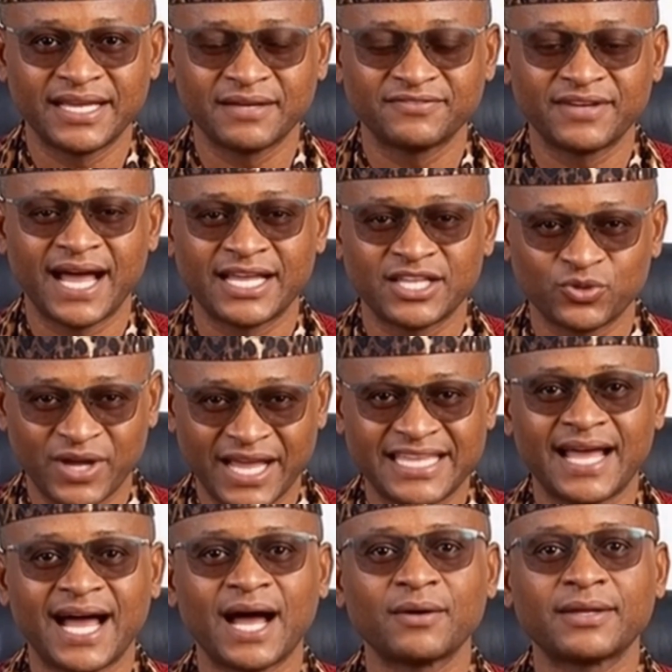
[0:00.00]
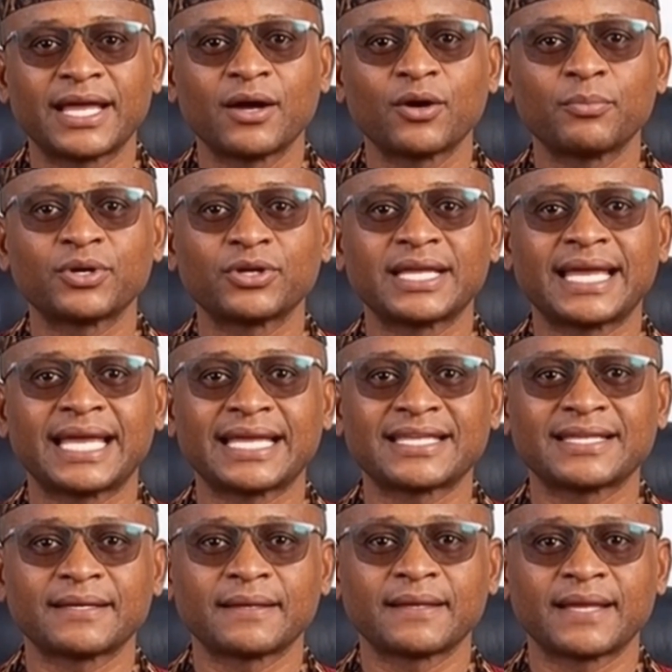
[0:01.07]
Evaluate how they
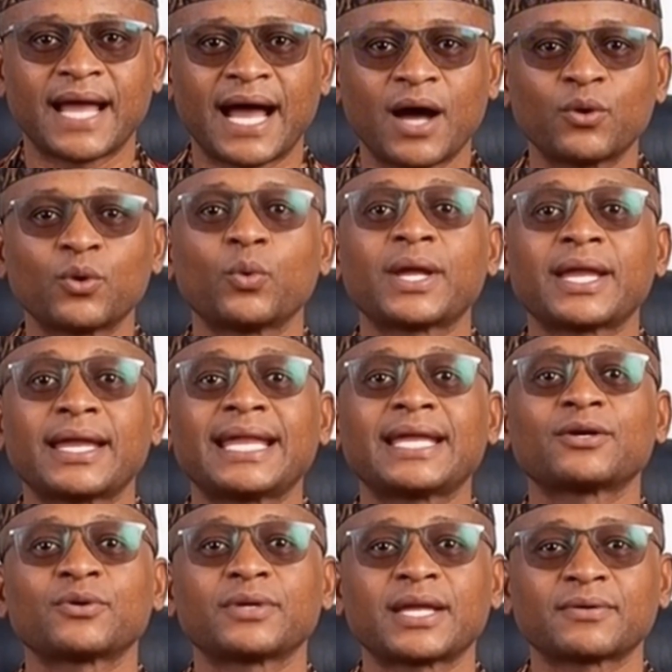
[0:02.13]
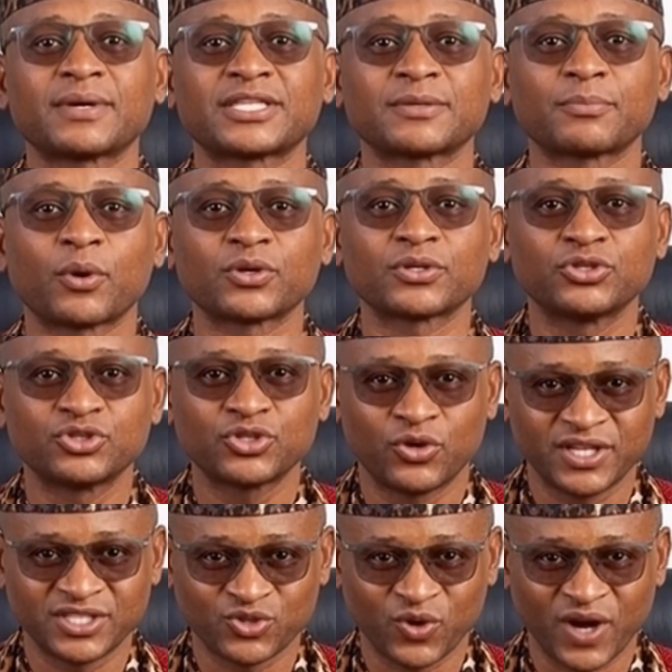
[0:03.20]
communicate. How quickly do they respond to
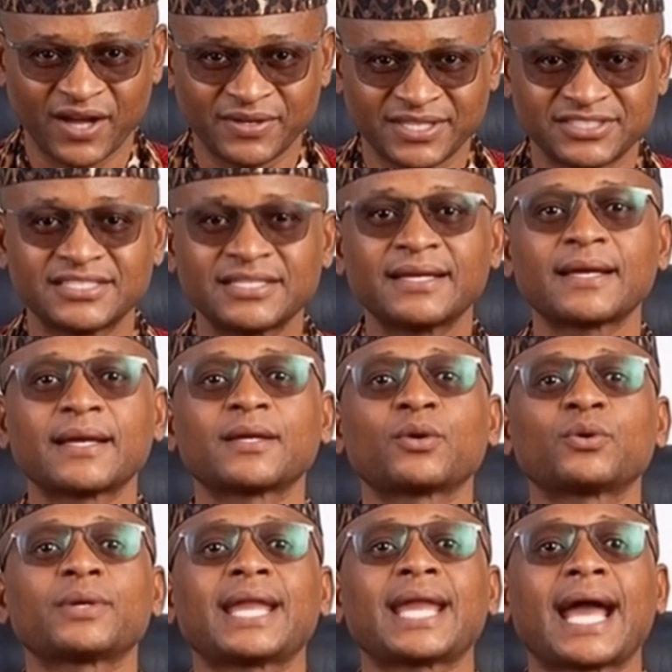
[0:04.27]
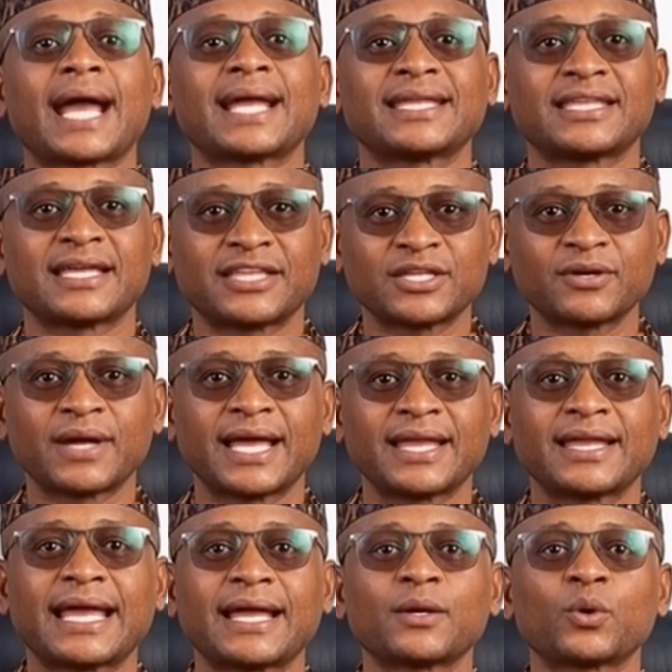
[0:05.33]
your inquiries? Do they answer
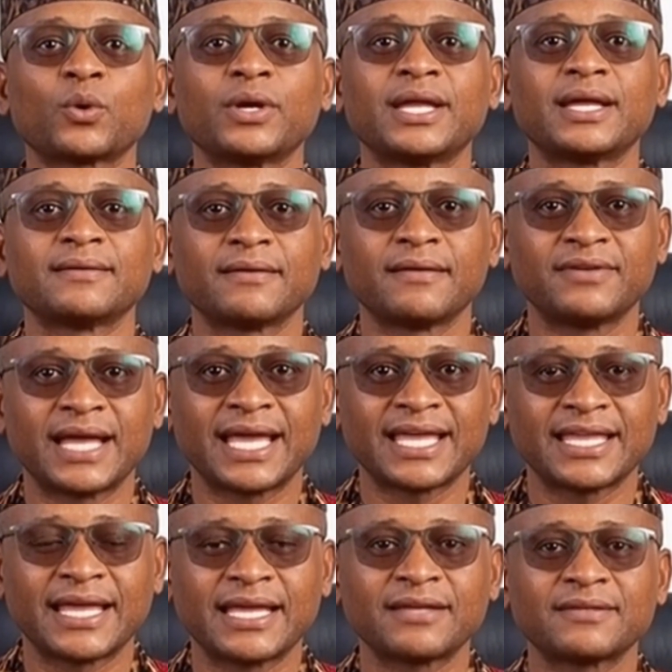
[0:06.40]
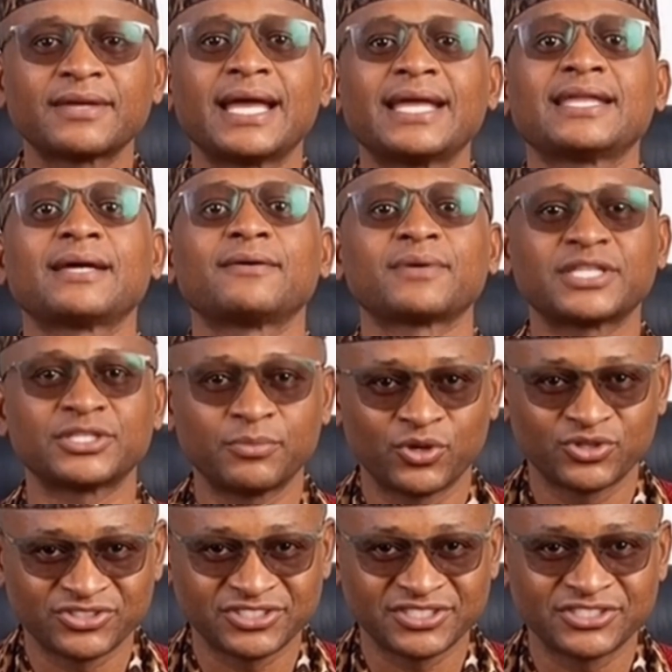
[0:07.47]
directly or give vague, evasive
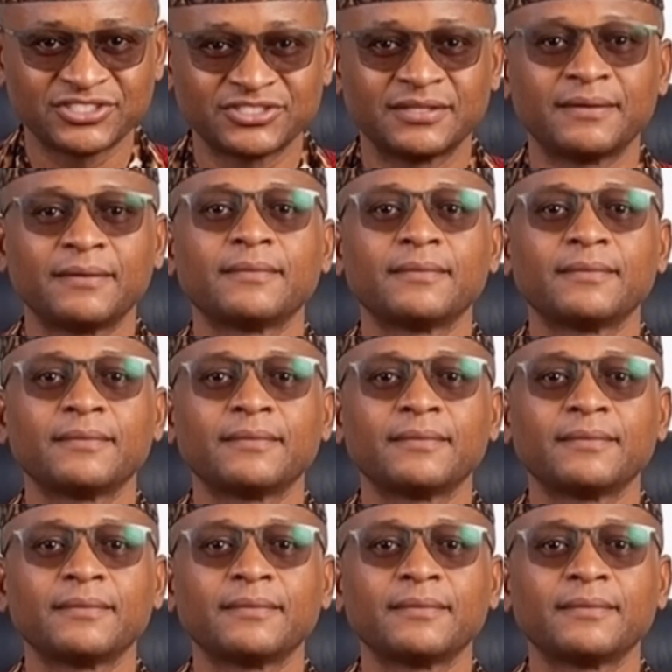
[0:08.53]
responses?